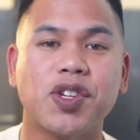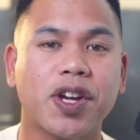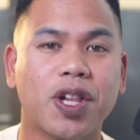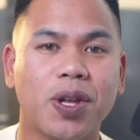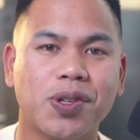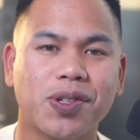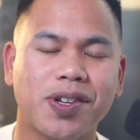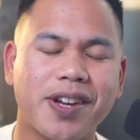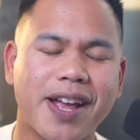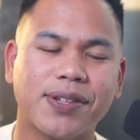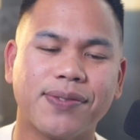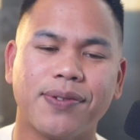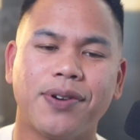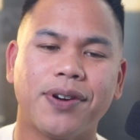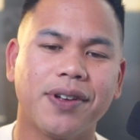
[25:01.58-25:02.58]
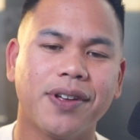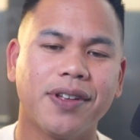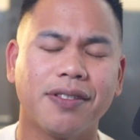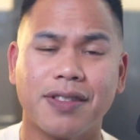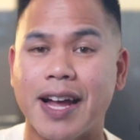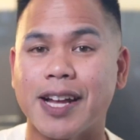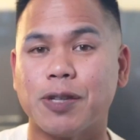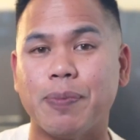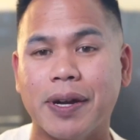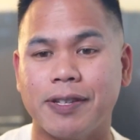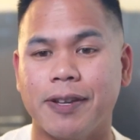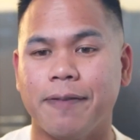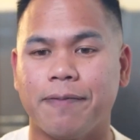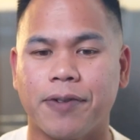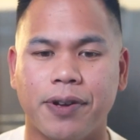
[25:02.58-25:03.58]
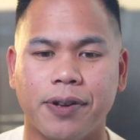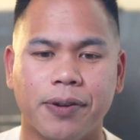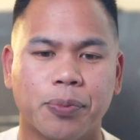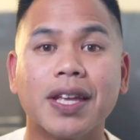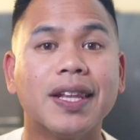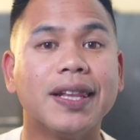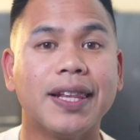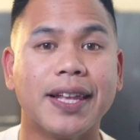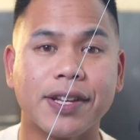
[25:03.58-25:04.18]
close to the dance floor. That's my tip for you. Let's